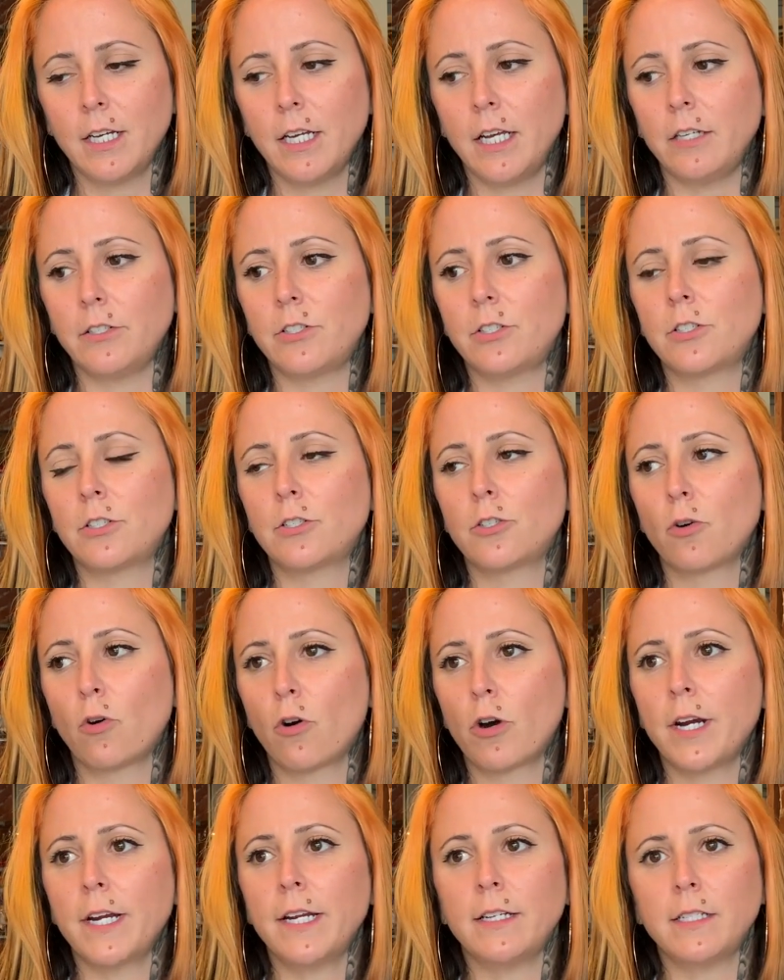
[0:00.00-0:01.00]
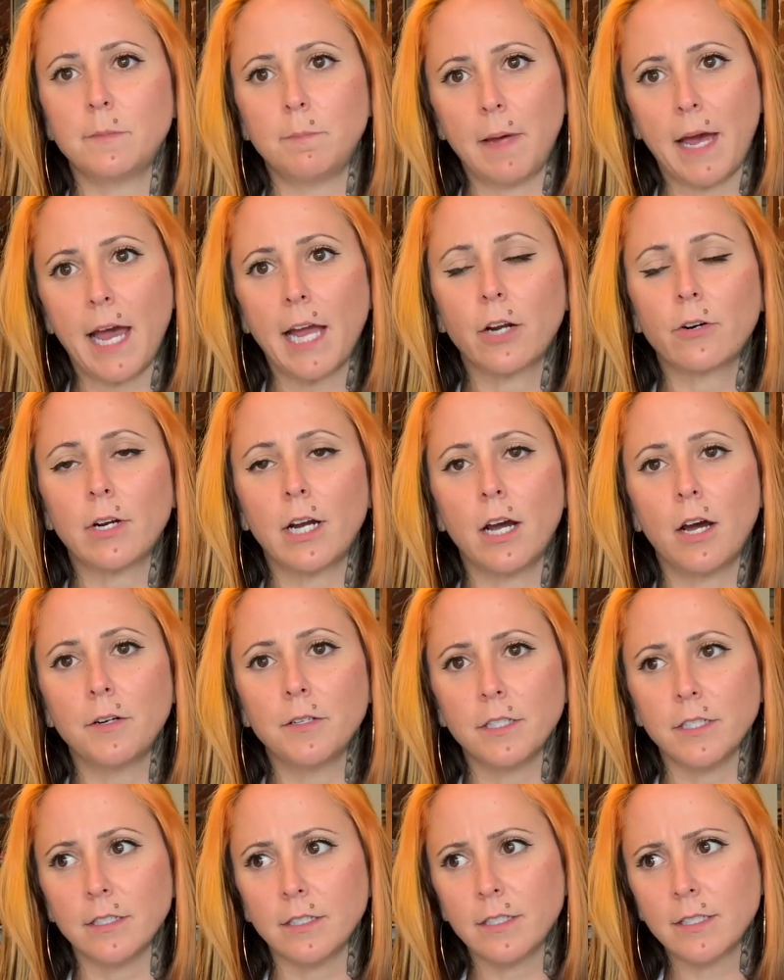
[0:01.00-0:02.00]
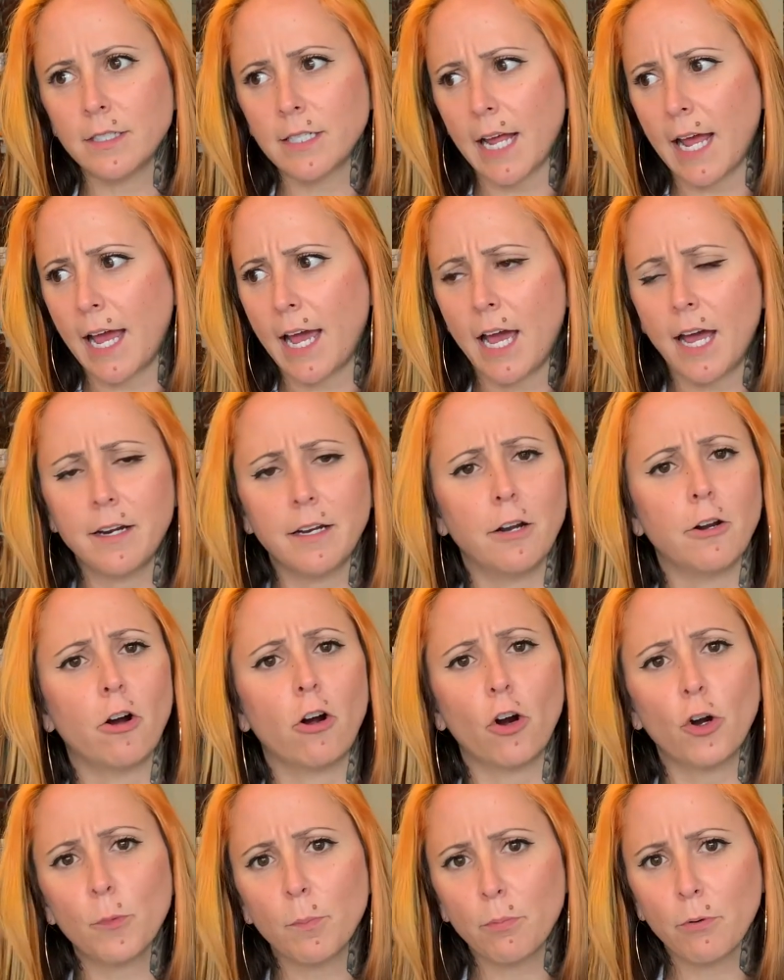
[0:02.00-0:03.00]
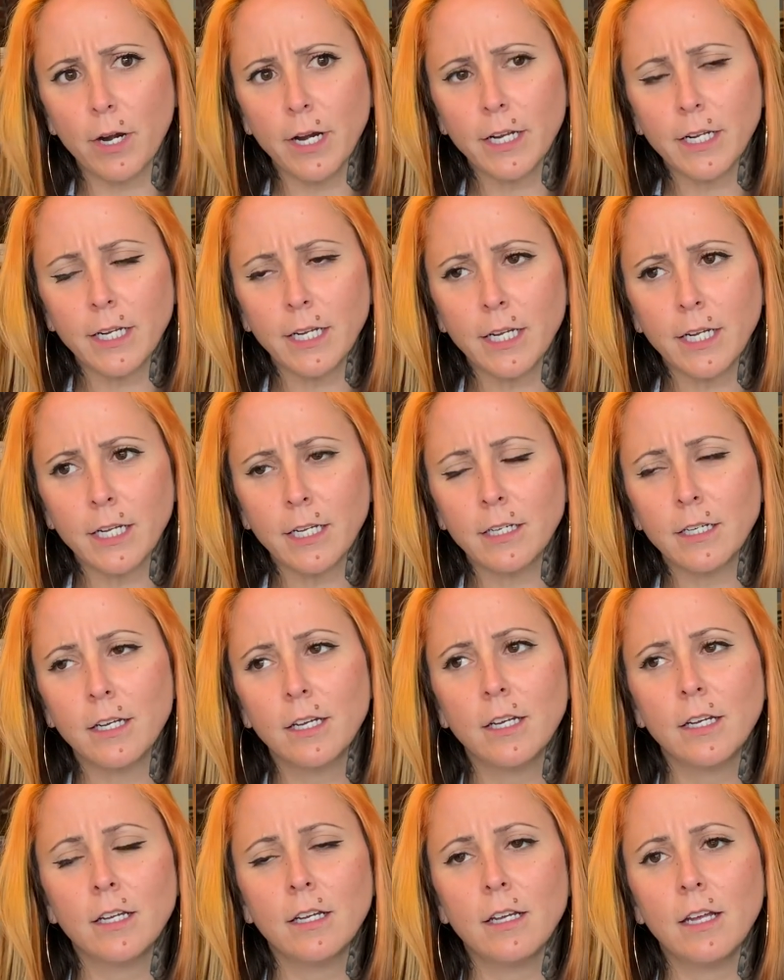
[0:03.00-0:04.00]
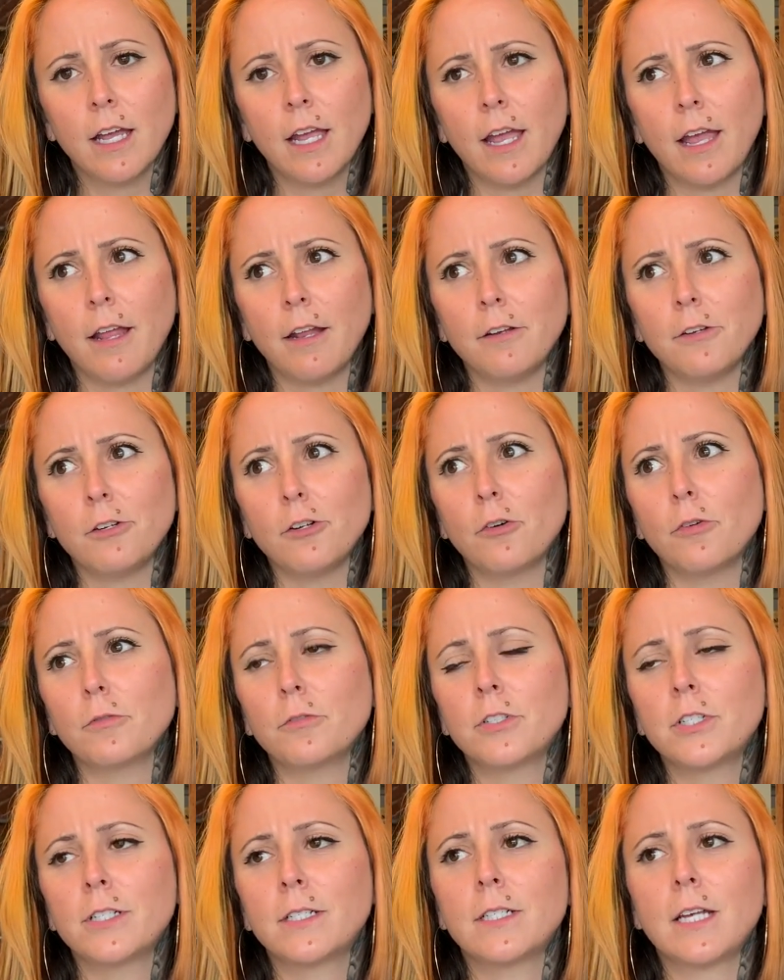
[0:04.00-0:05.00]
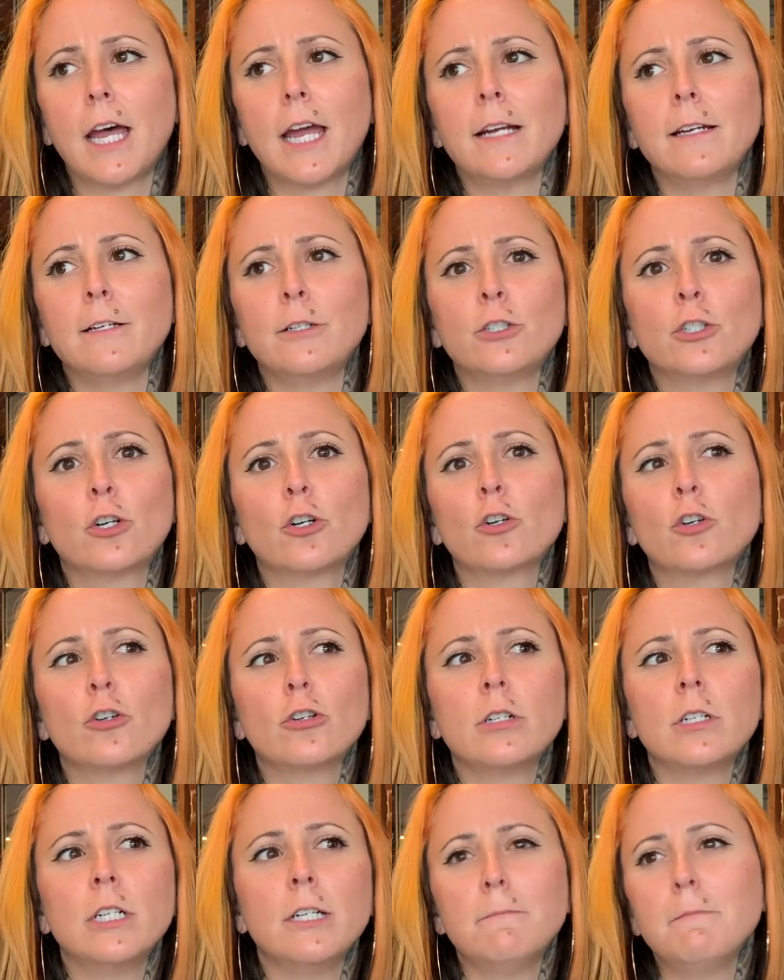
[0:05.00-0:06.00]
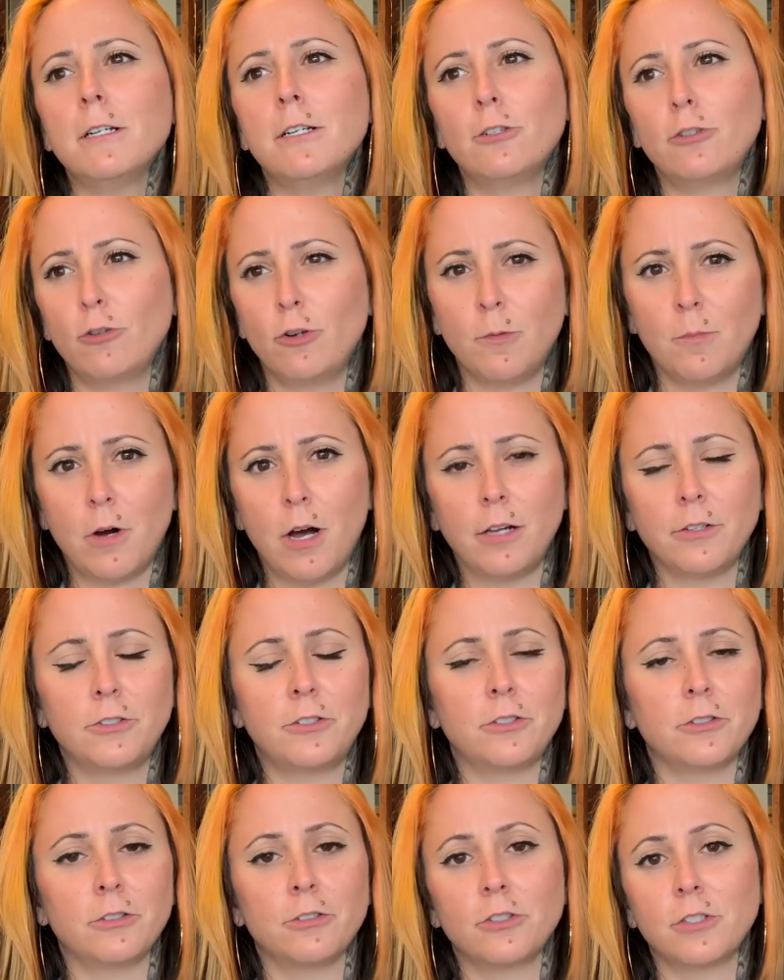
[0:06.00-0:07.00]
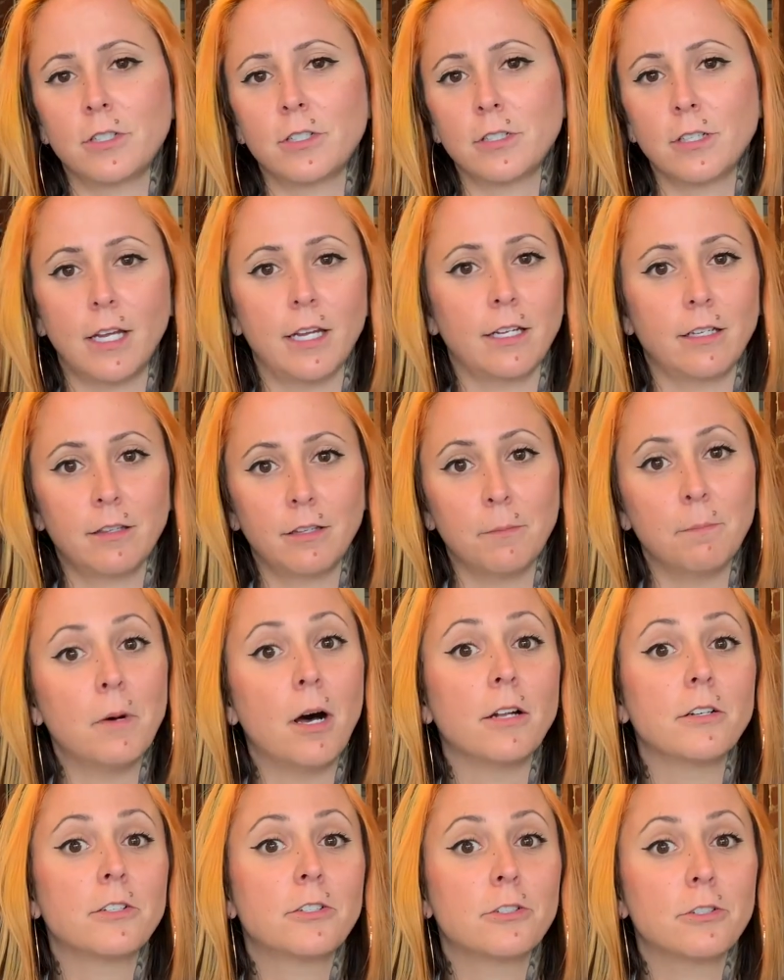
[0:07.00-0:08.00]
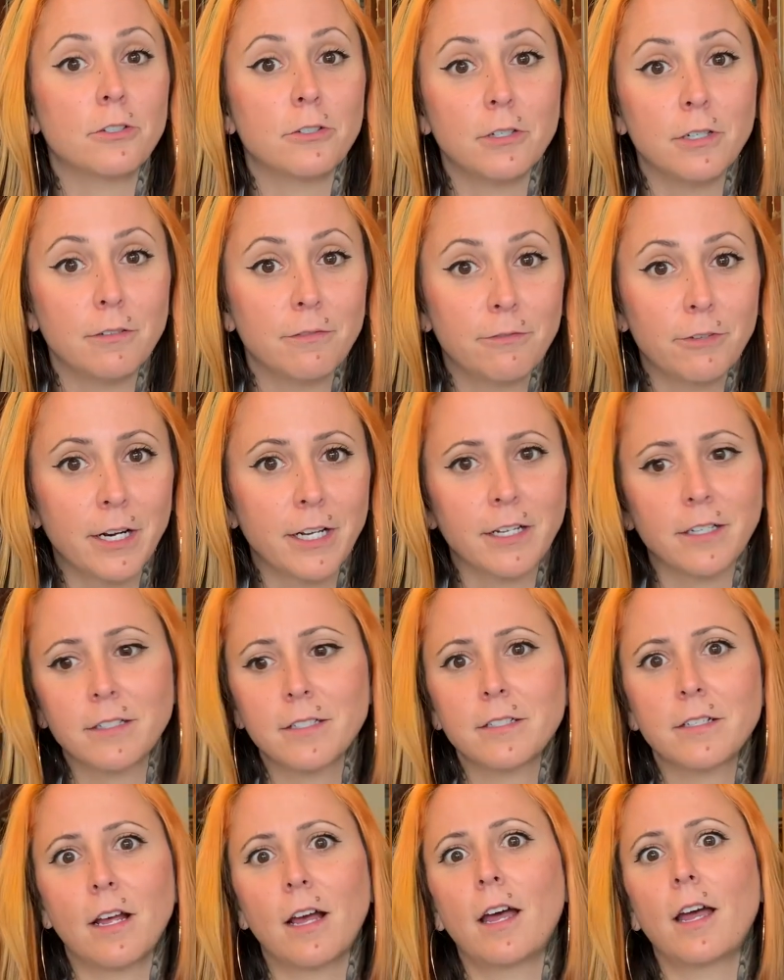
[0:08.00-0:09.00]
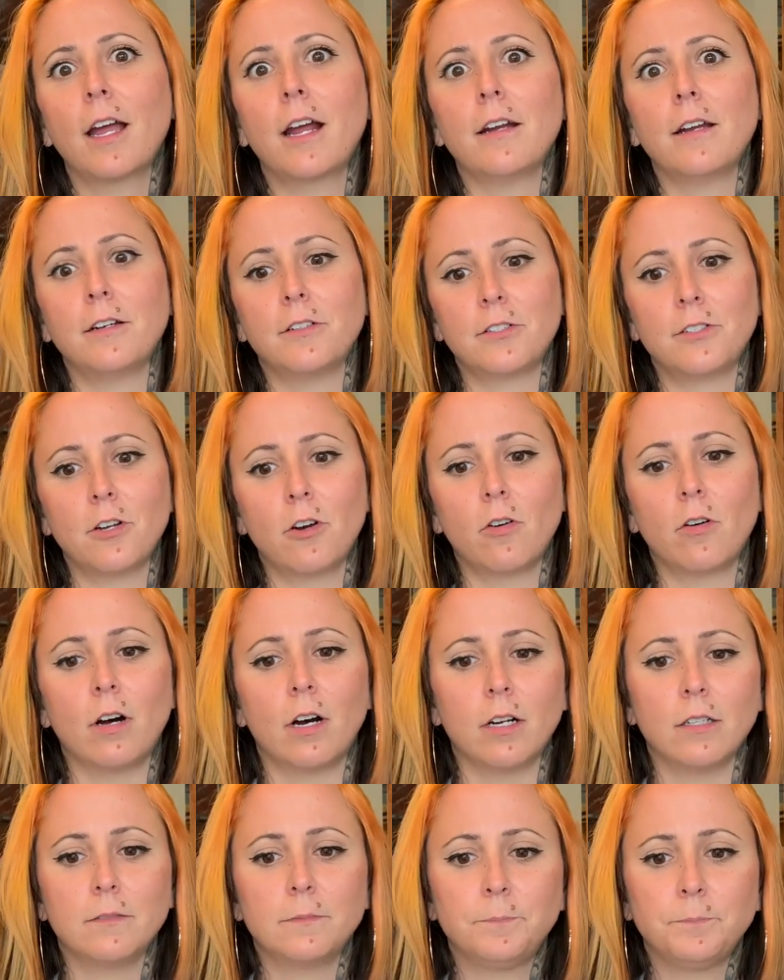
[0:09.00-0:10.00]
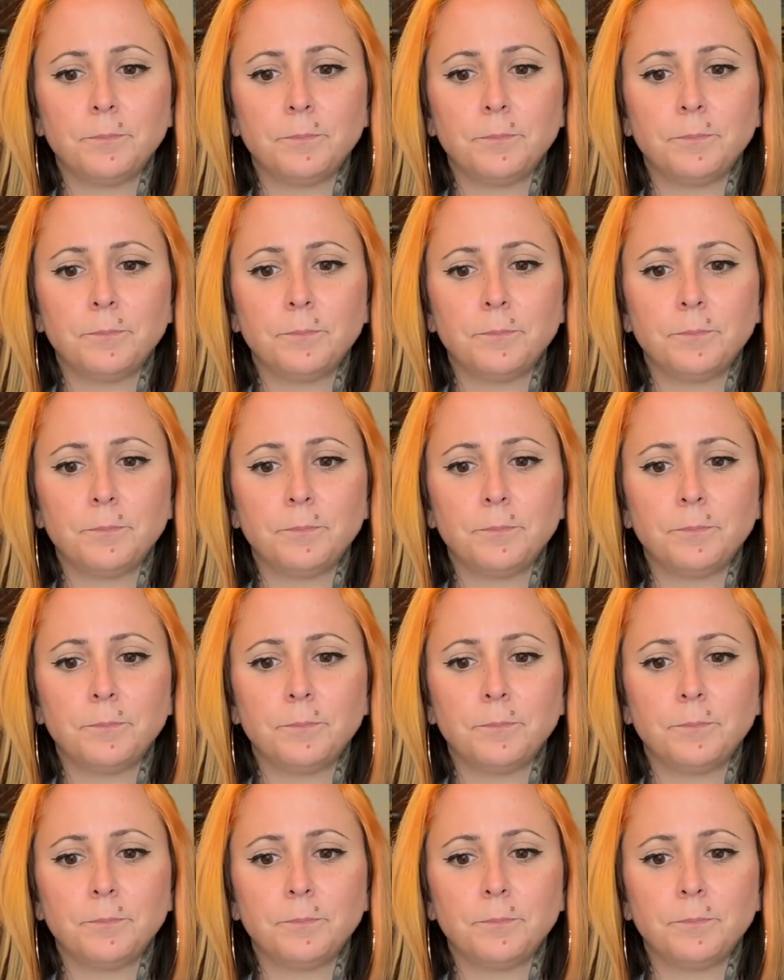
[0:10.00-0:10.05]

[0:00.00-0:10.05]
His story, his background is sad and heartbreaking and you know society turned him into a monster just like the monster in frankenstein and so on